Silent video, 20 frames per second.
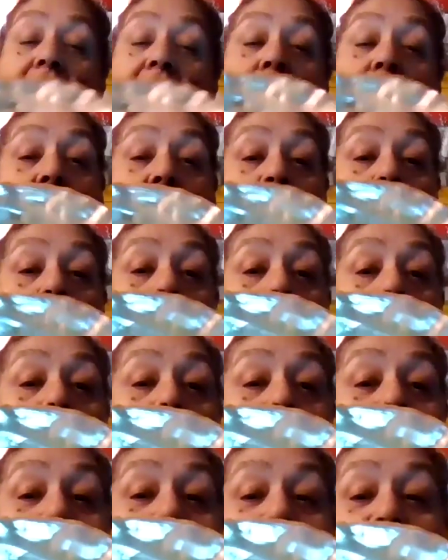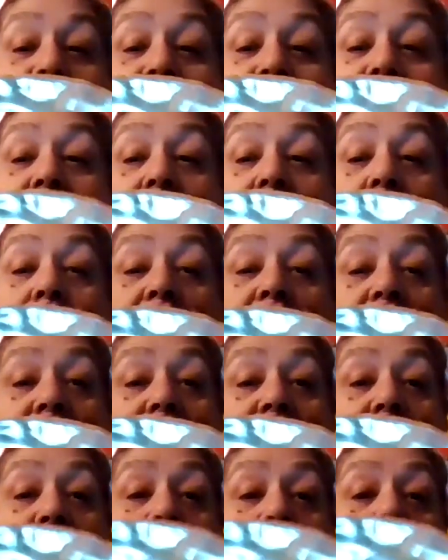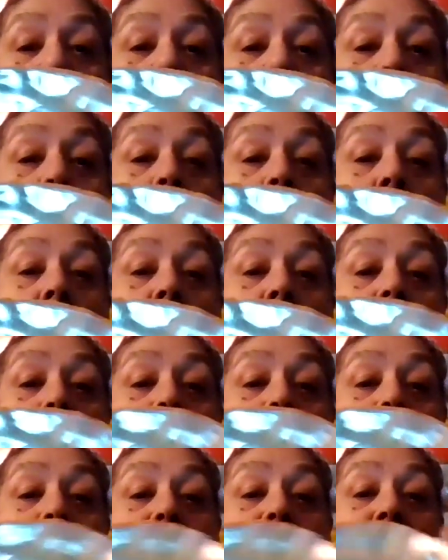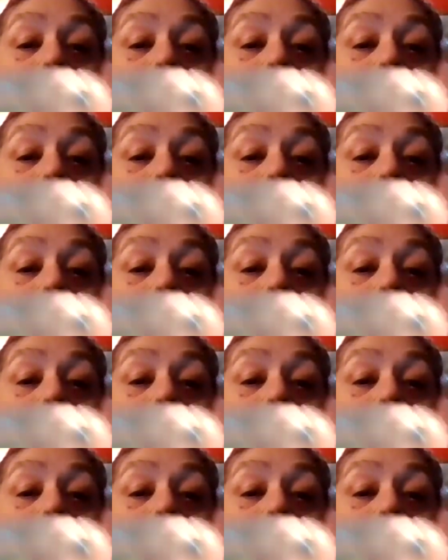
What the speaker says: coral side, and you can see there's coral on the